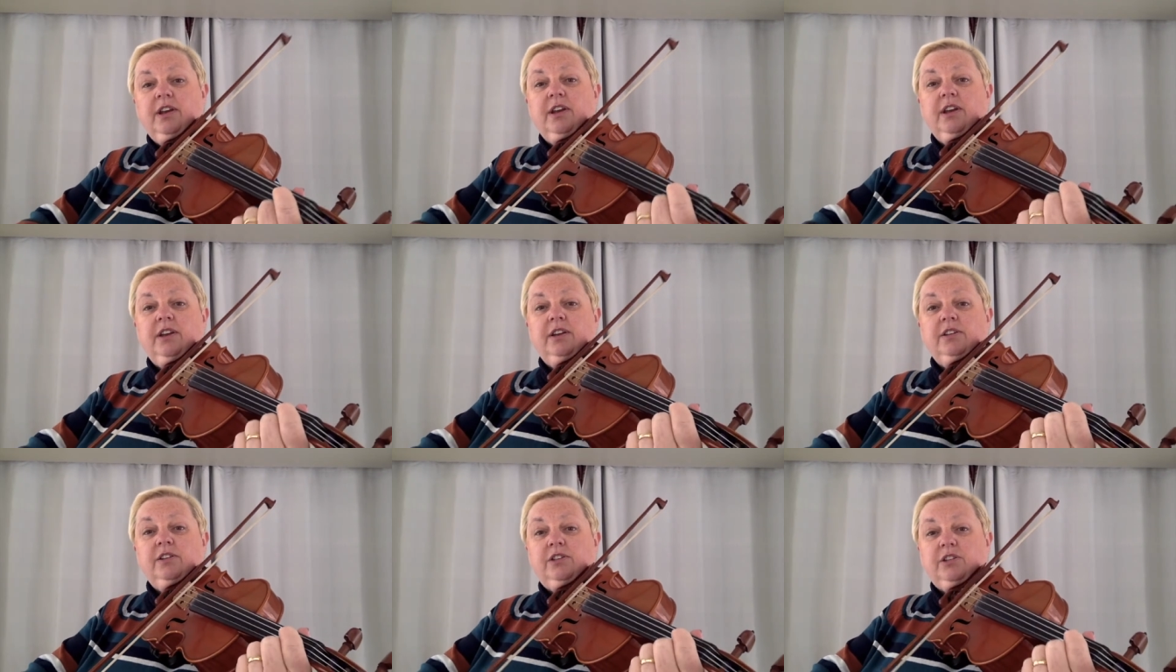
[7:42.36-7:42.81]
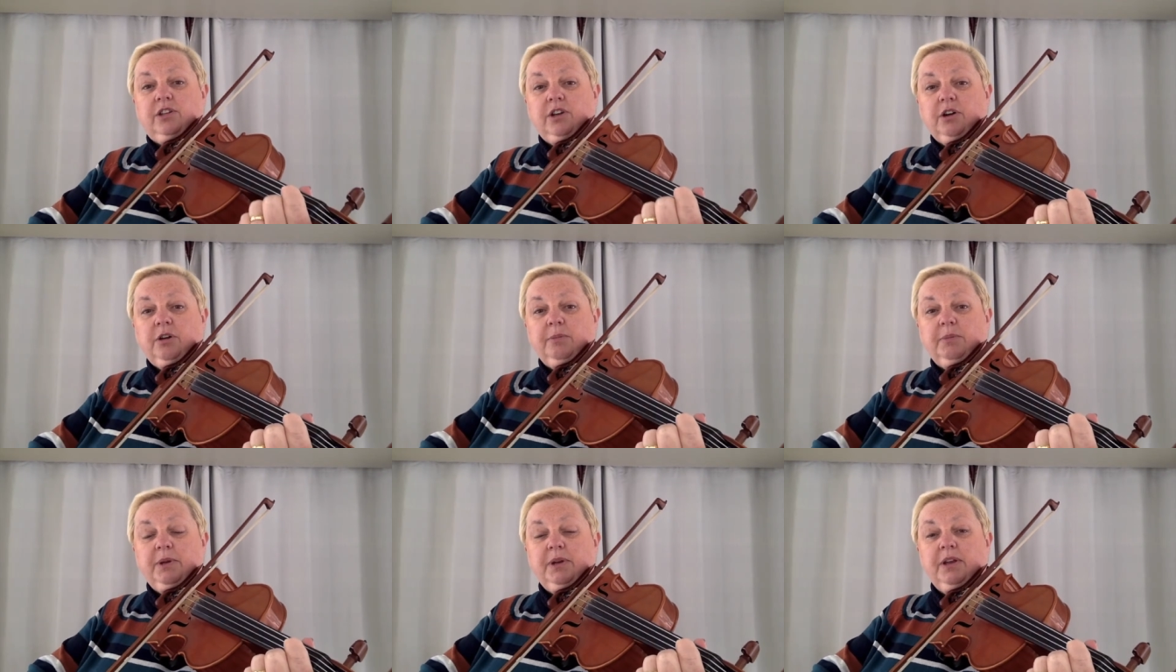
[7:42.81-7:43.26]
Stop.
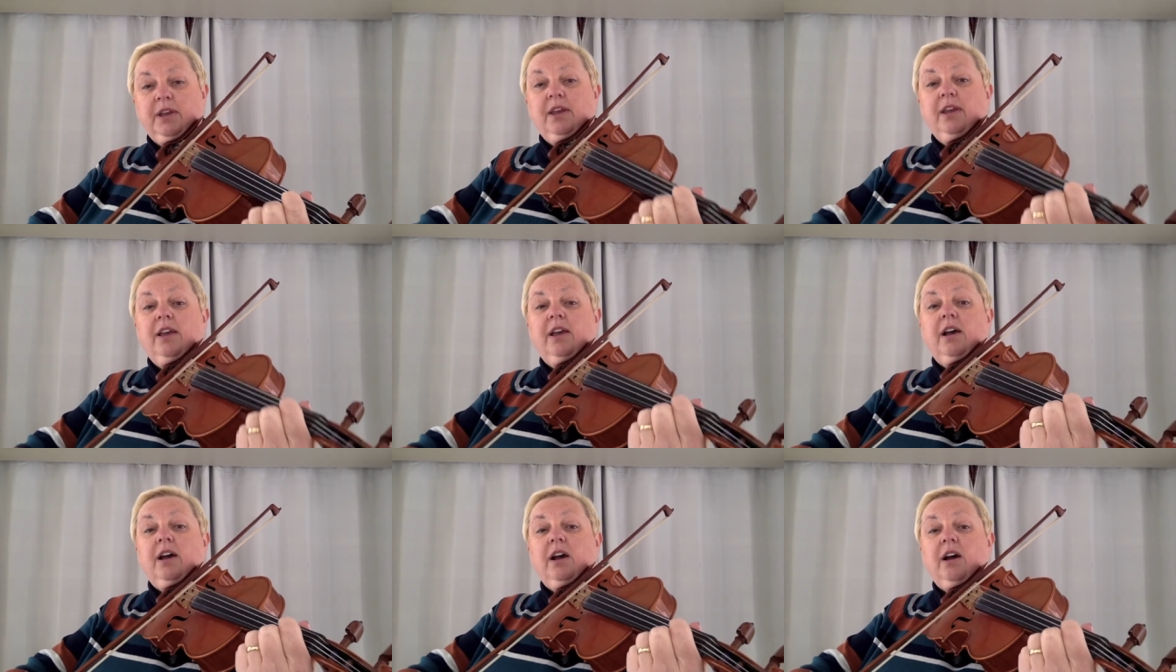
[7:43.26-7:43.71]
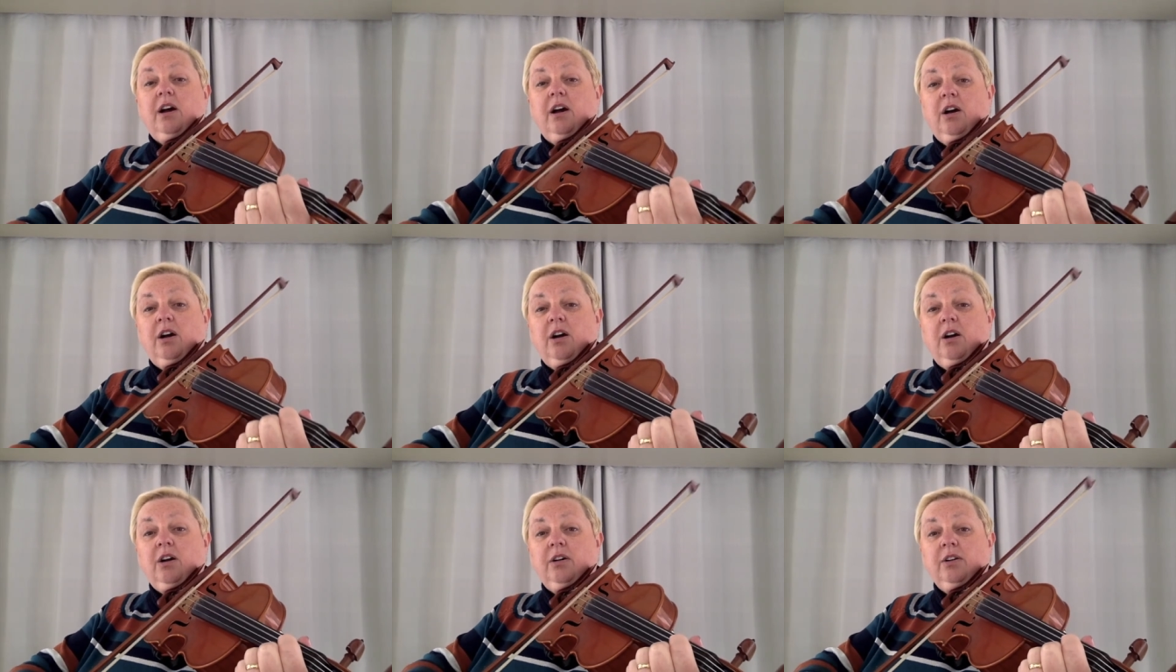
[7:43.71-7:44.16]

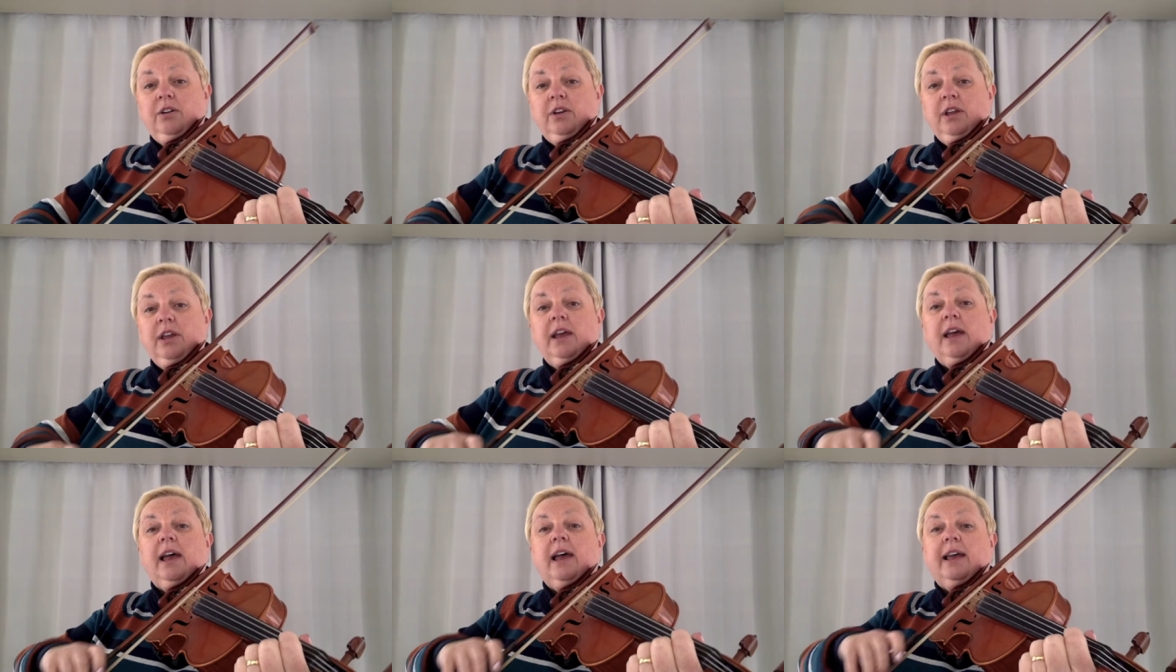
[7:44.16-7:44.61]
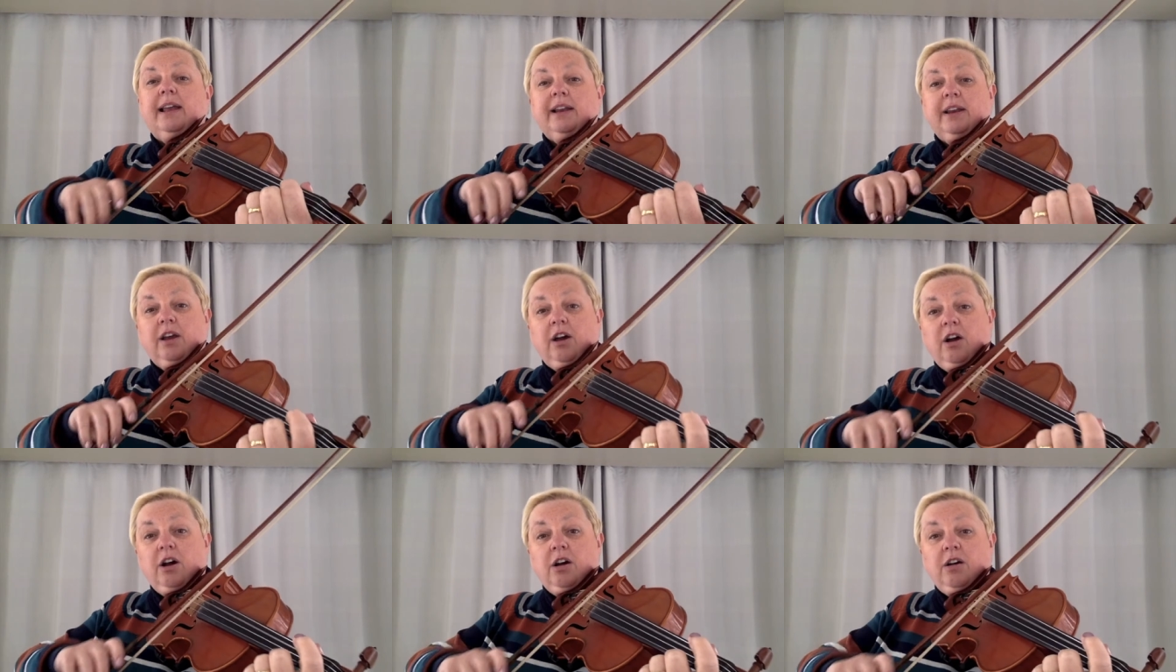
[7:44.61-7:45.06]
On and
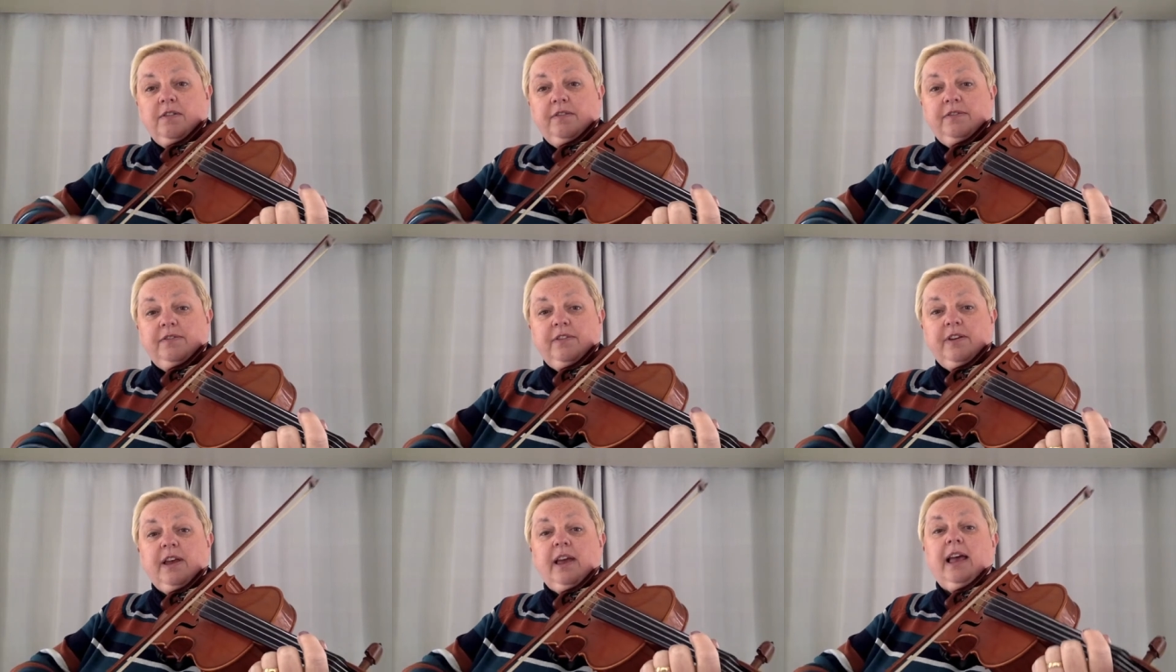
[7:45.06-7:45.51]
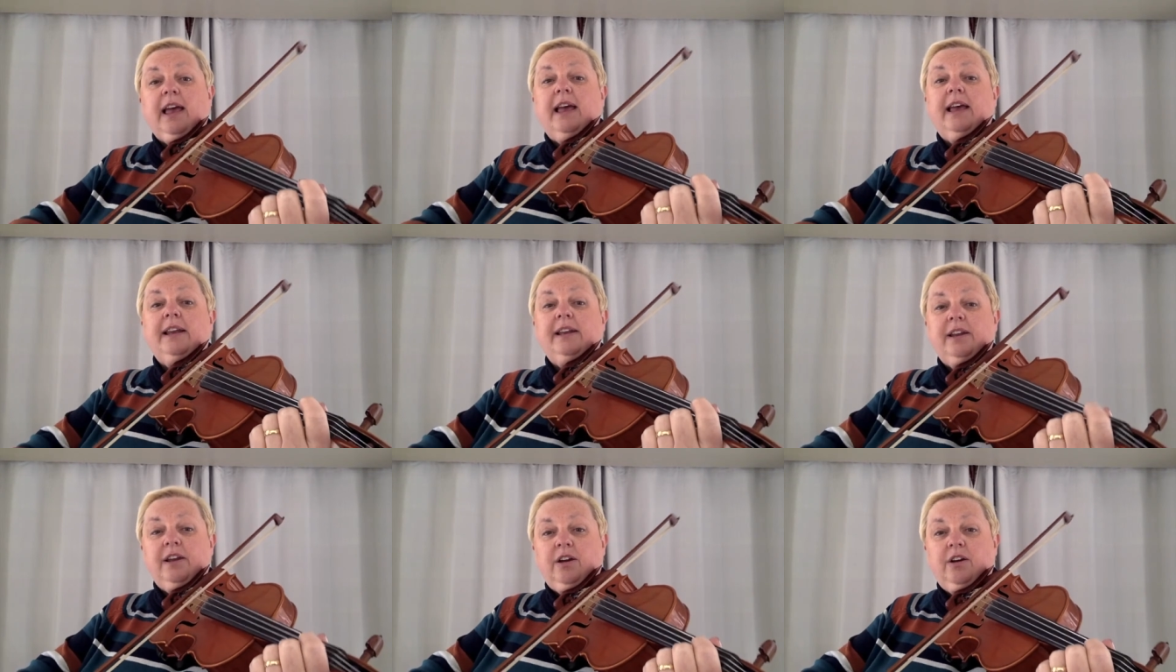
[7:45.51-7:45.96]
off
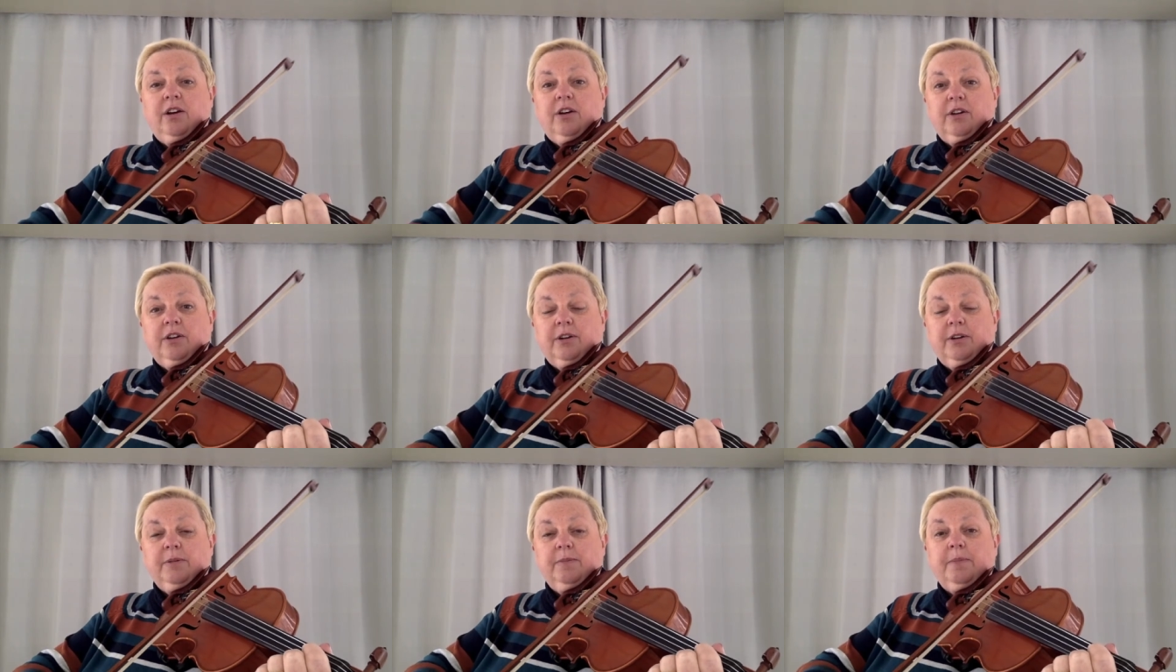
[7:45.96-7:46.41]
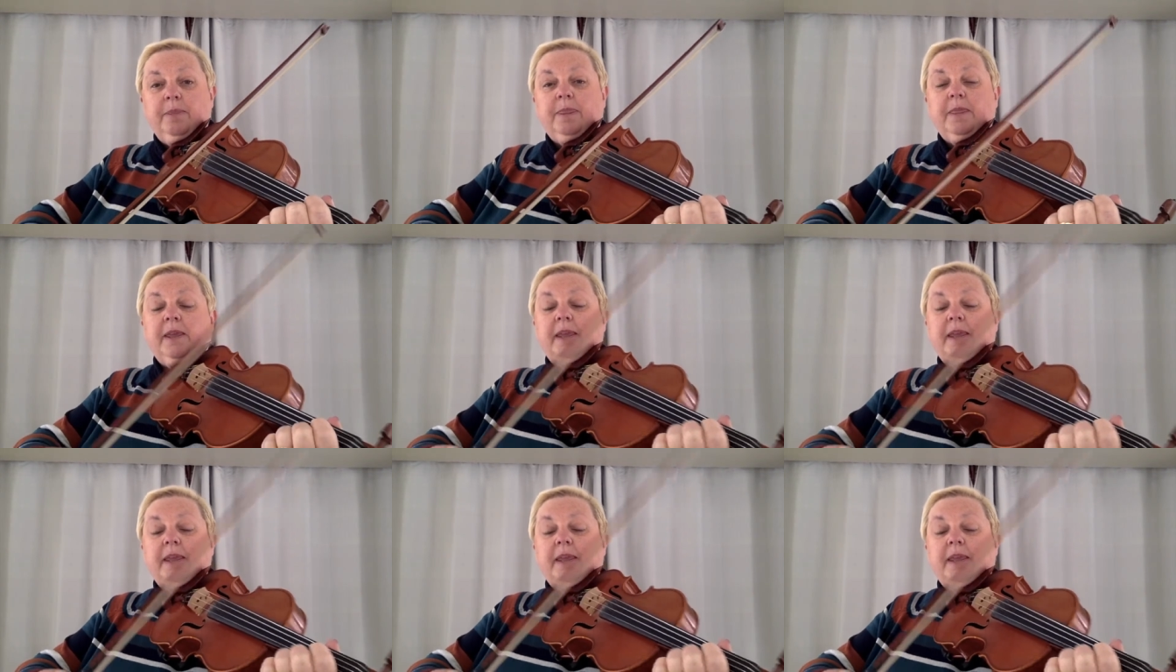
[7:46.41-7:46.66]
and on.